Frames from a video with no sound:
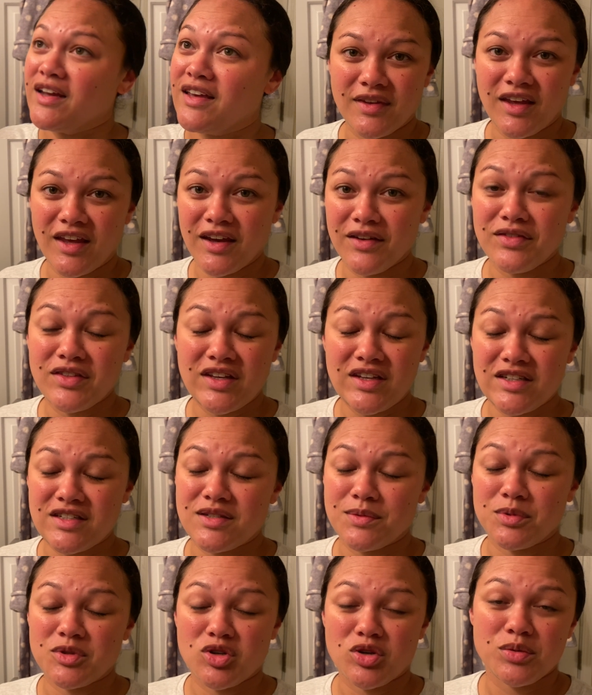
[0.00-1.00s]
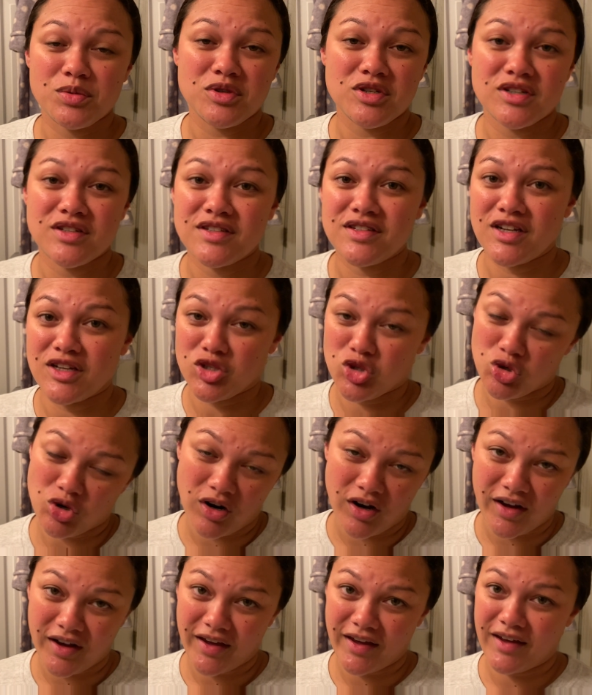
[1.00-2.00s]
give these subscriptions a
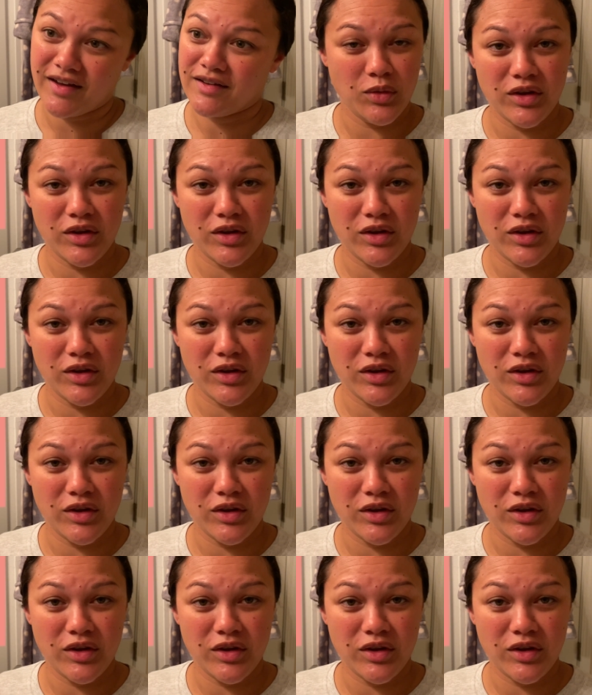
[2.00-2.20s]
try,